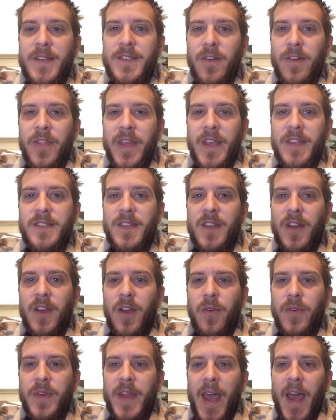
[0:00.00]
still think it's going to
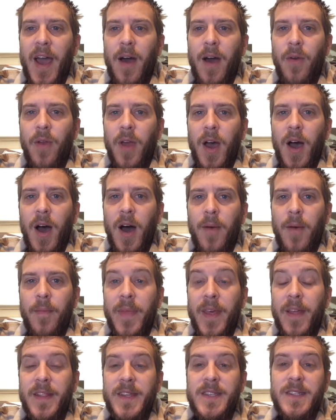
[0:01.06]
go down
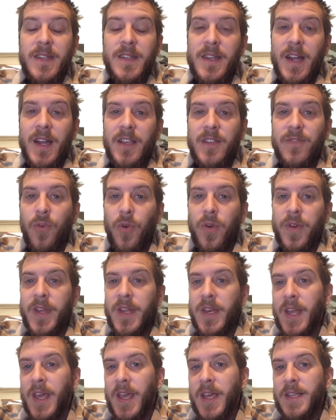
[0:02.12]
at least in the next
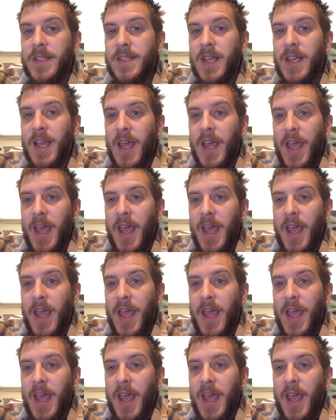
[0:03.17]
14 days,